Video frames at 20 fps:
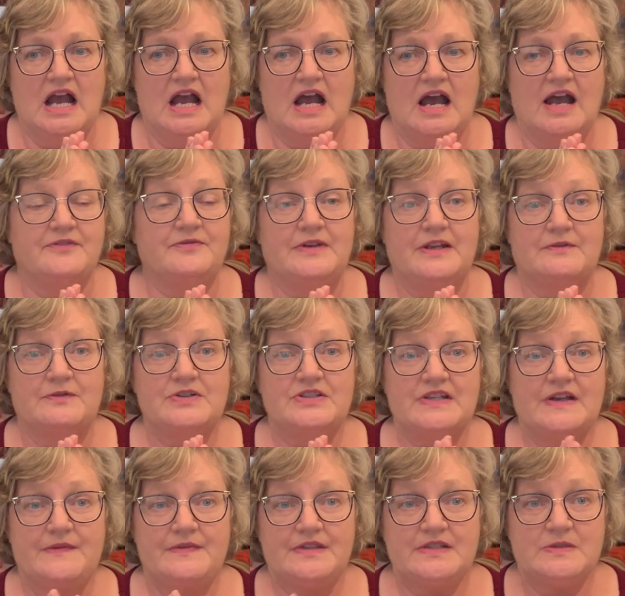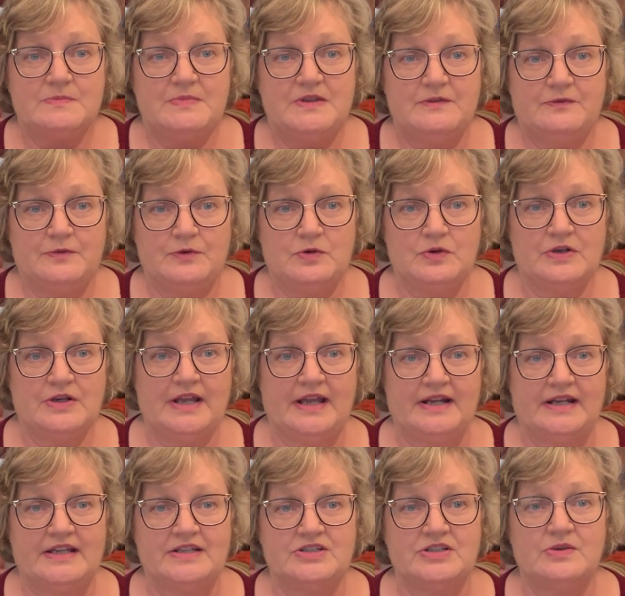I've never done this before
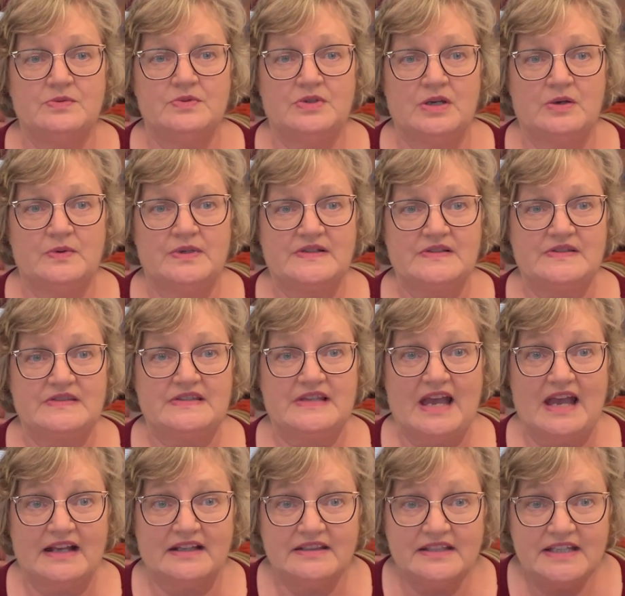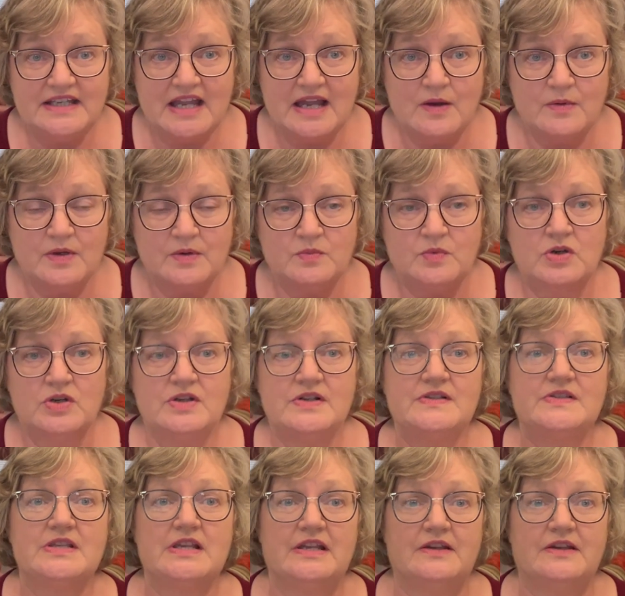and I don't know exactly how it works.